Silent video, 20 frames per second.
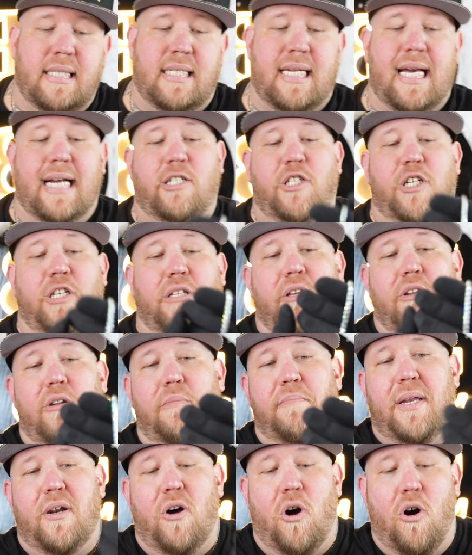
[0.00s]
It's actually a little
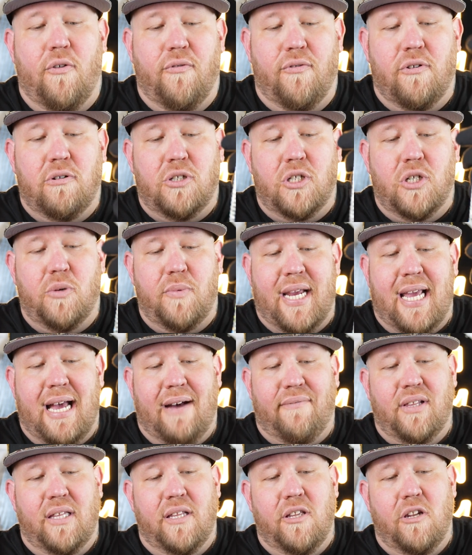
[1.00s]
bit over, so we
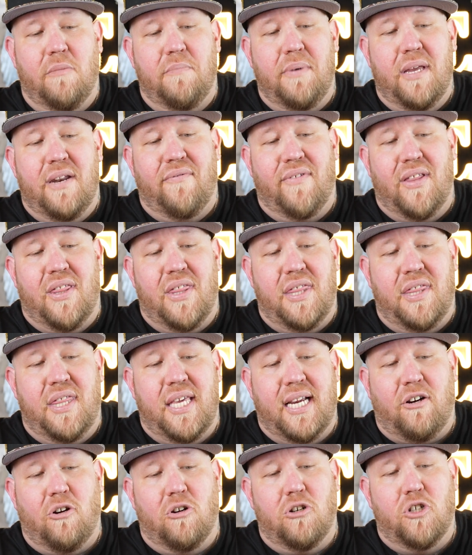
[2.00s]
have a little bit of a
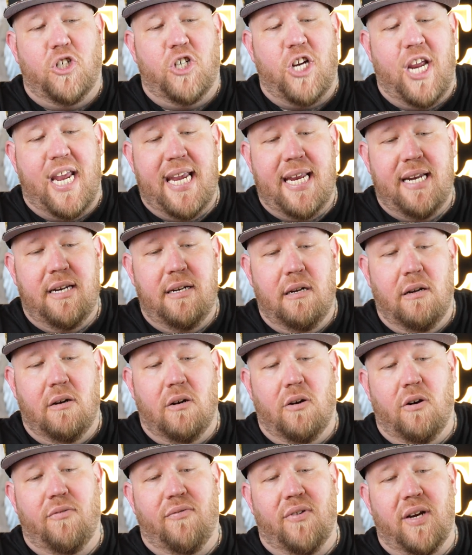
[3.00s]
thicker chain
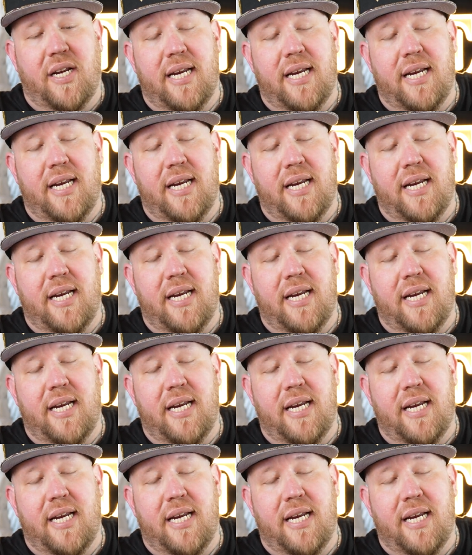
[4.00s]
over